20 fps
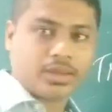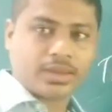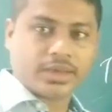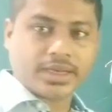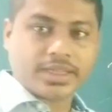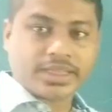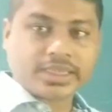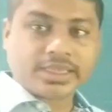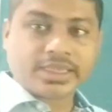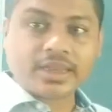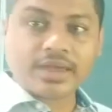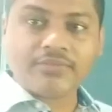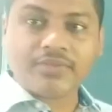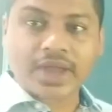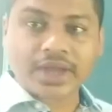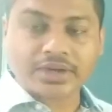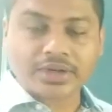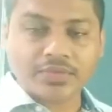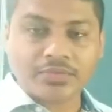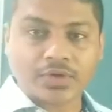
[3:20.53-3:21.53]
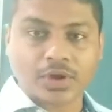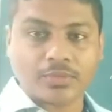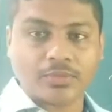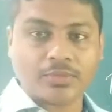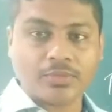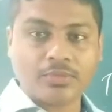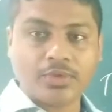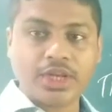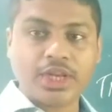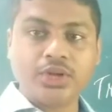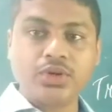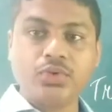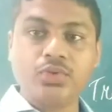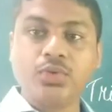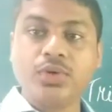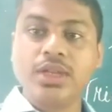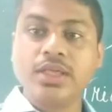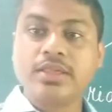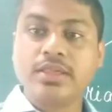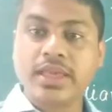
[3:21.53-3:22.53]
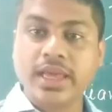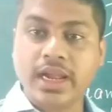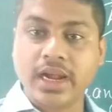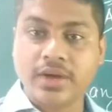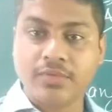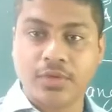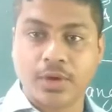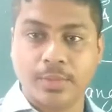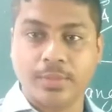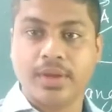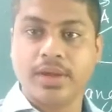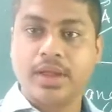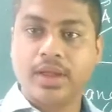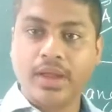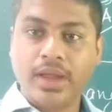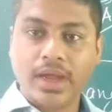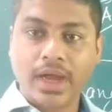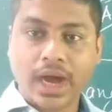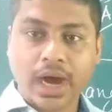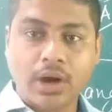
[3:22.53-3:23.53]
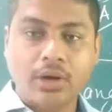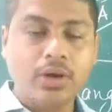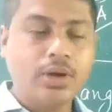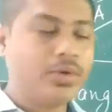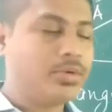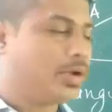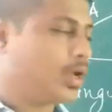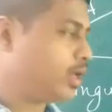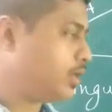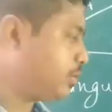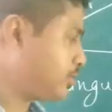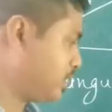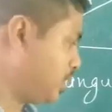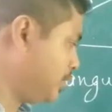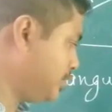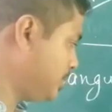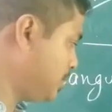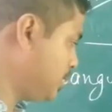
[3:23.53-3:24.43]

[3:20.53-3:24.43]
This is in a vector form. We need to do in a scalar form. How will you do it? You see.